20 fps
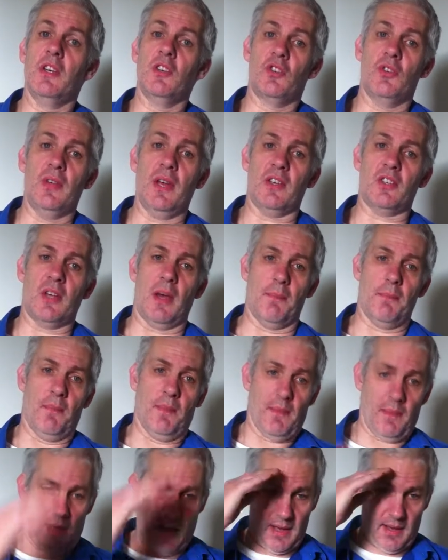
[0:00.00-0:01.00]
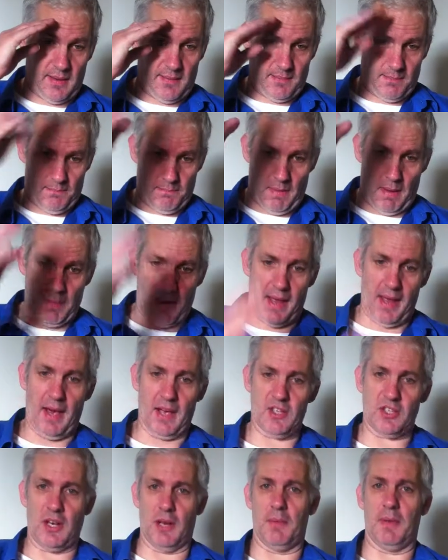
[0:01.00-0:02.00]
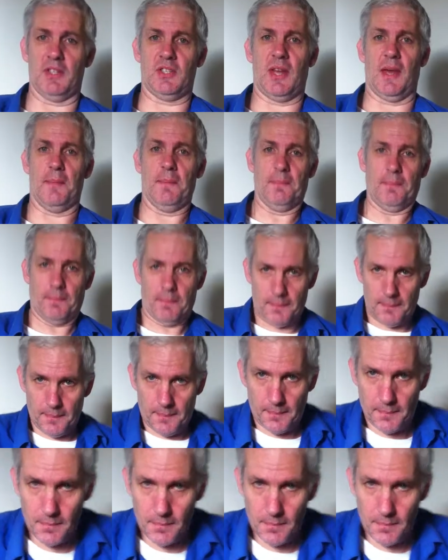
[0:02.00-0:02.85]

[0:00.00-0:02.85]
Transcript: See you next time. Bye bye. Have a little time.